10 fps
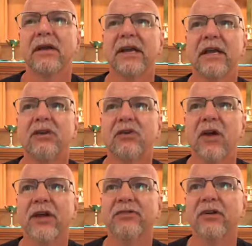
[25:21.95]
In
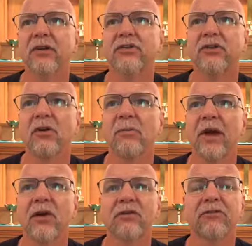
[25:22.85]
Christ, there is no
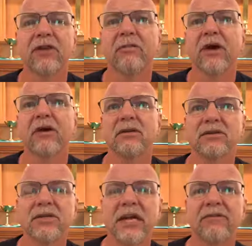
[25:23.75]
male or female,
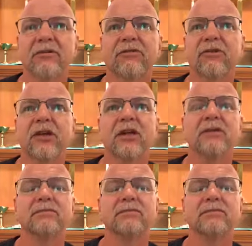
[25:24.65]
slave or free,